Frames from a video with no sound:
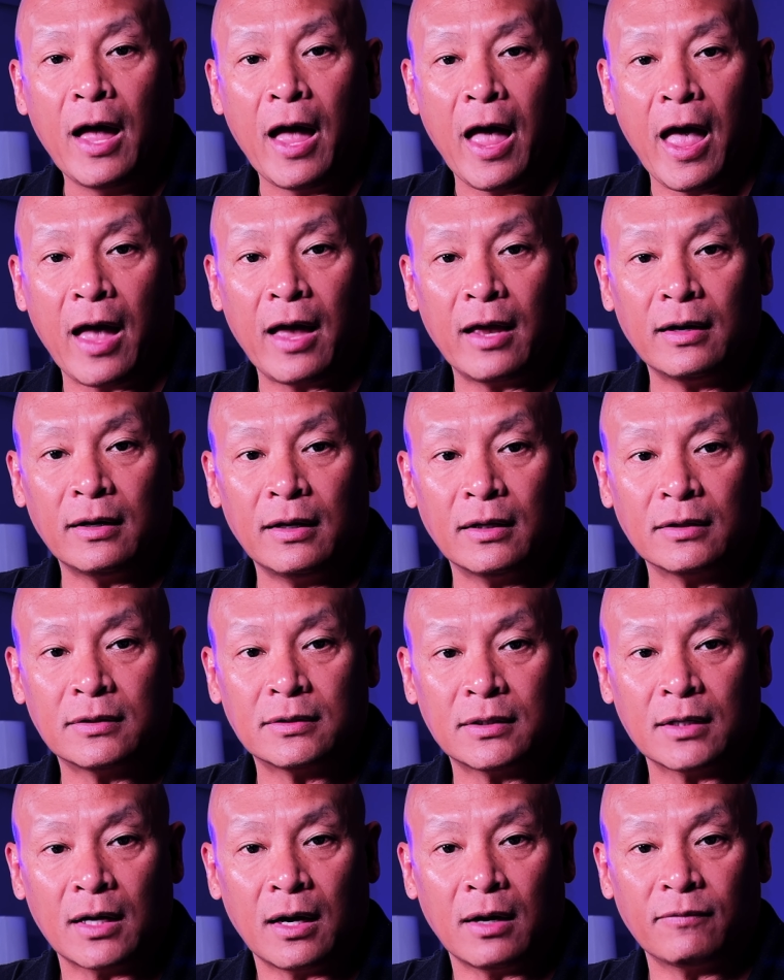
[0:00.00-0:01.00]
And
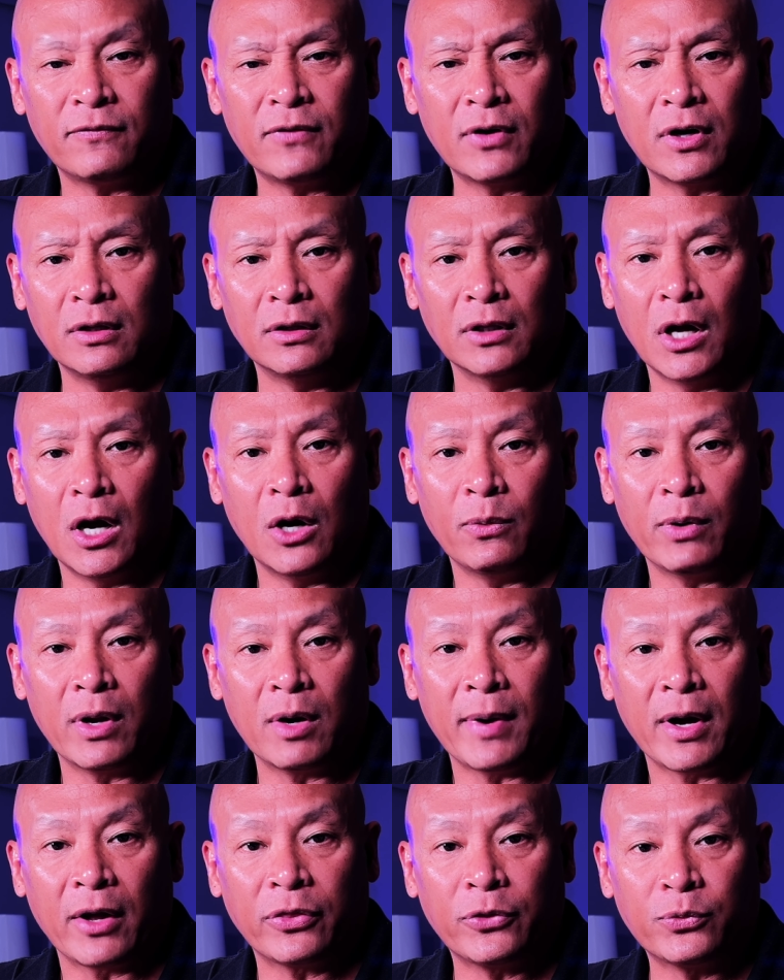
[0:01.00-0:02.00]
it's very low at
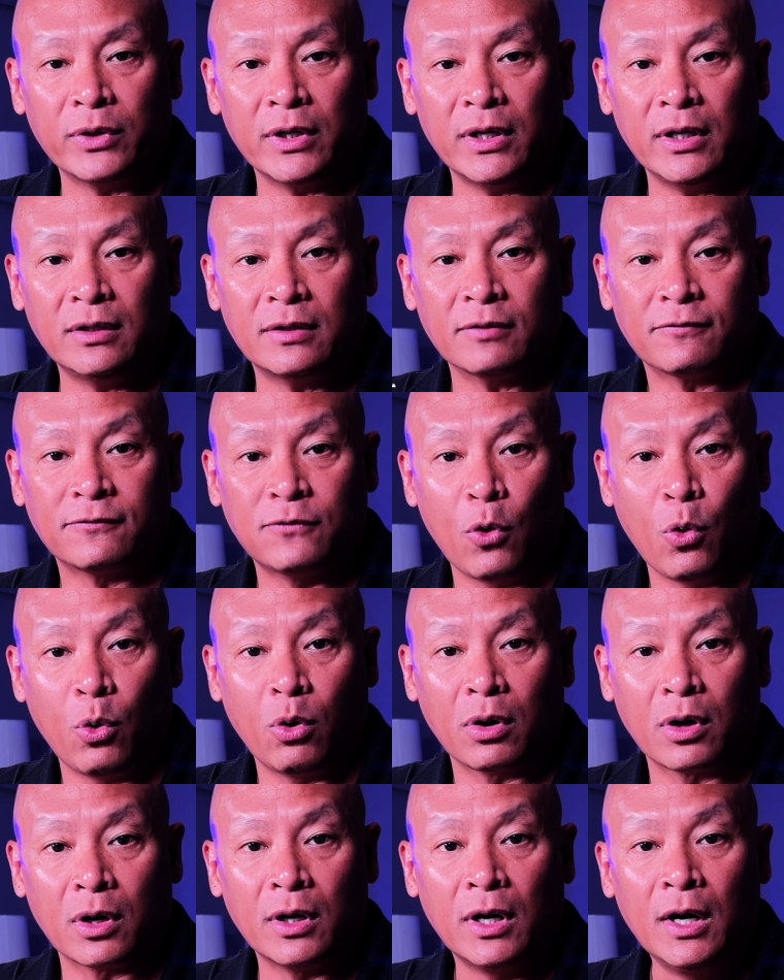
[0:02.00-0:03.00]
about 3 to
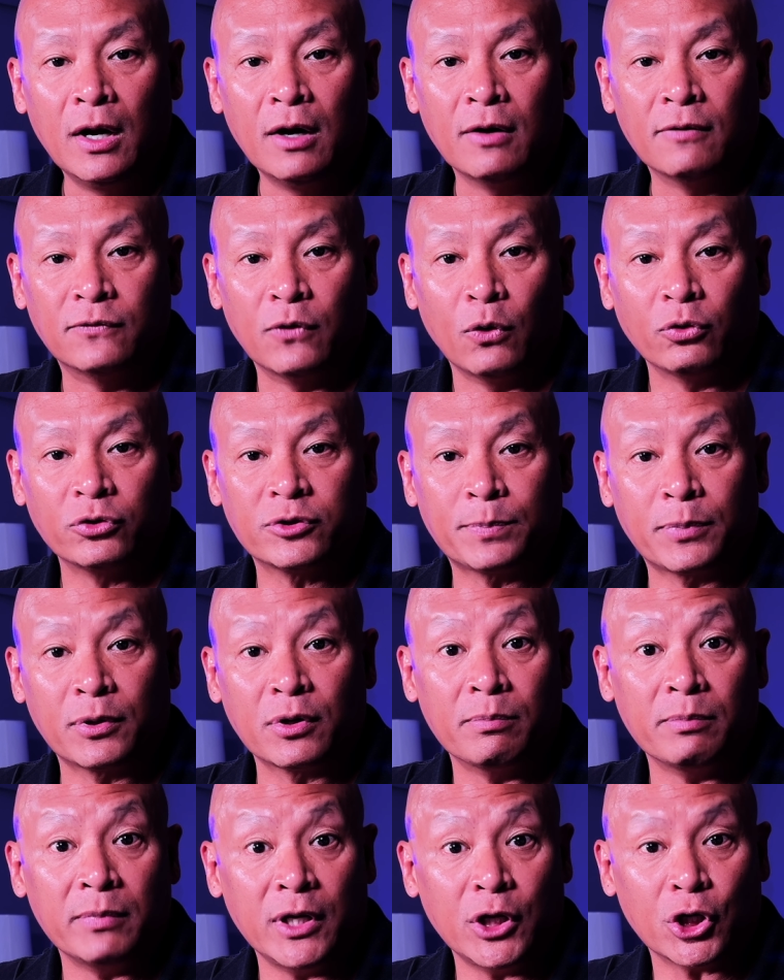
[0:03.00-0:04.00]
4 volts
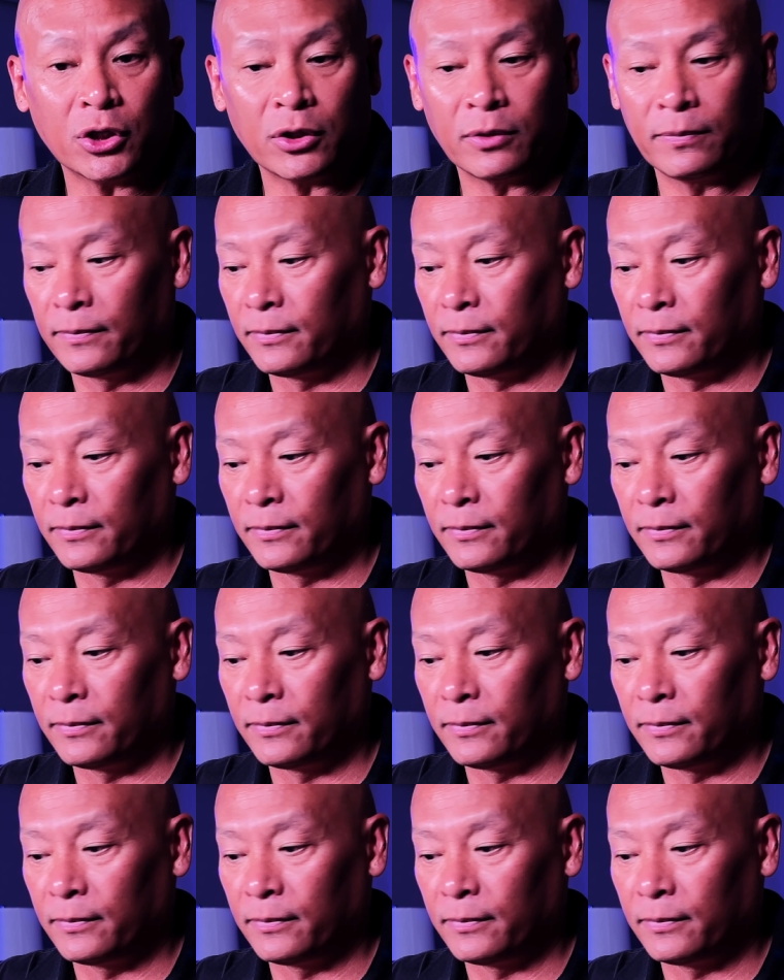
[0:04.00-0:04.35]
per meter.